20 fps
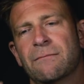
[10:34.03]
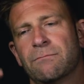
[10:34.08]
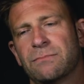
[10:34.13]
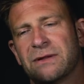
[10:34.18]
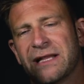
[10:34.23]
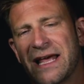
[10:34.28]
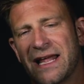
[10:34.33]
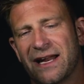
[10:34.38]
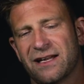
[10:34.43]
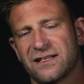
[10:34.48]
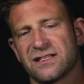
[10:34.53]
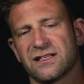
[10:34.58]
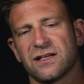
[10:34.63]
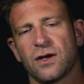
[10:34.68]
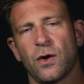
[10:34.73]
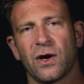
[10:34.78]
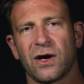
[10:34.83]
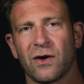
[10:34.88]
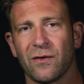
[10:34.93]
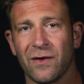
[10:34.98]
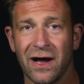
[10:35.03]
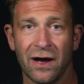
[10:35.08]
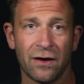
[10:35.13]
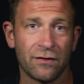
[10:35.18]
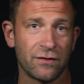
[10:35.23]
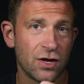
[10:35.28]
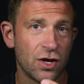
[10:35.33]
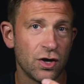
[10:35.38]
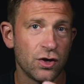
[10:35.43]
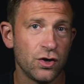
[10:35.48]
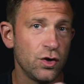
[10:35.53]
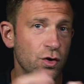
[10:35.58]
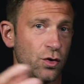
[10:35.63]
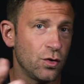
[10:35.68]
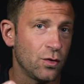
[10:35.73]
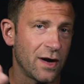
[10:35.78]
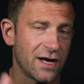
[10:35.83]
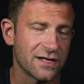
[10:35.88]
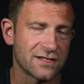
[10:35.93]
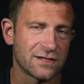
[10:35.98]
planets going around
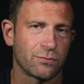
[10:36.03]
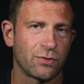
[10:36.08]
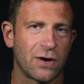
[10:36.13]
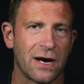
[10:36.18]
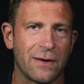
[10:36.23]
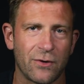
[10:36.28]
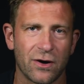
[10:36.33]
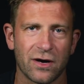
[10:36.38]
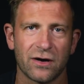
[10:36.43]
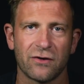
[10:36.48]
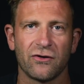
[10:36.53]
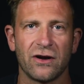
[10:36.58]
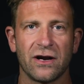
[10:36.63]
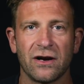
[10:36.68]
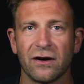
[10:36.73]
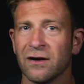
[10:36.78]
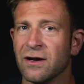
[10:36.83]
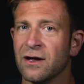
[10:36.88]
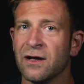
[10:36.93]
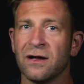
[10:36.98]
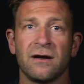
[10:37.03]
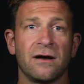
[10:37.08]
you as the primary creator.